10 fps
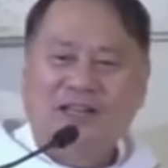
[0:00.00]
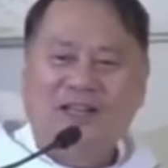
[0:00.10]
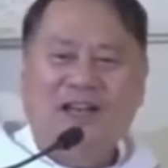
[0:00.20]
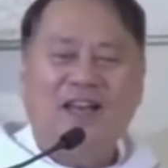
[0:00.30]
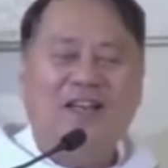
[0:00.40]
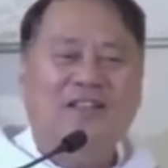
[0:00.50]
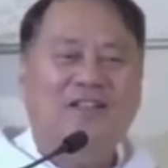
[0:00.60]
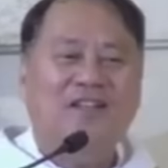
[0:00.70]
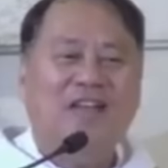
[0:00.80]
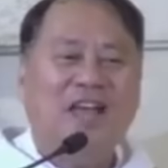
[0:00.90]
the
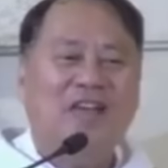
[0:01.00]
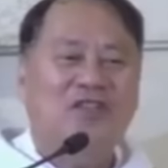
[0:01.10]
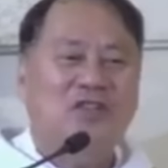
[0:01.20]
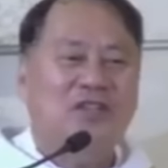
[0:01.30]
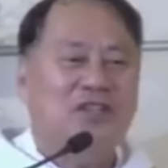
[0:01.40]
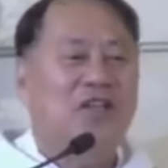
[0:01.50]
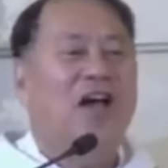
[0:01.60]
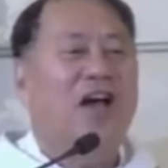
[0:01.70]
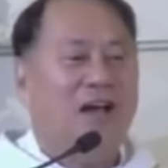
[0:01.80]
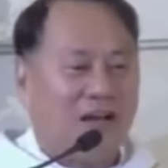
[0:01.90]
third edge
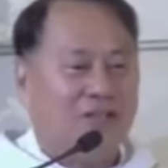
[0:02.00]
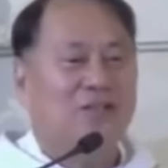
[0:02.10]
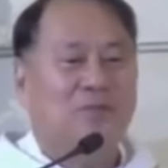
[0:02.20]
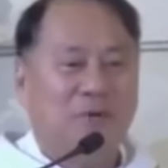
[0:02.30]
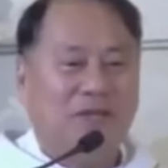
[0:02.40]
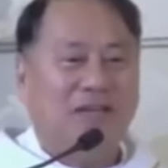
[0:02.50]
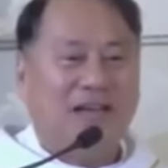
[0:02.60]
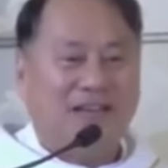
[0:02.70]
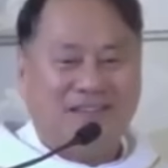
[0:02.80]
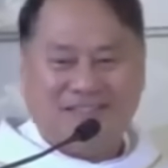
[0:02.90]
is
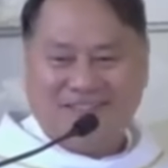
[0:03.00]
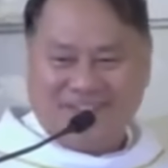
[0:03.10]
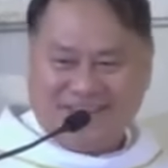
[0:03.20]
hospitality.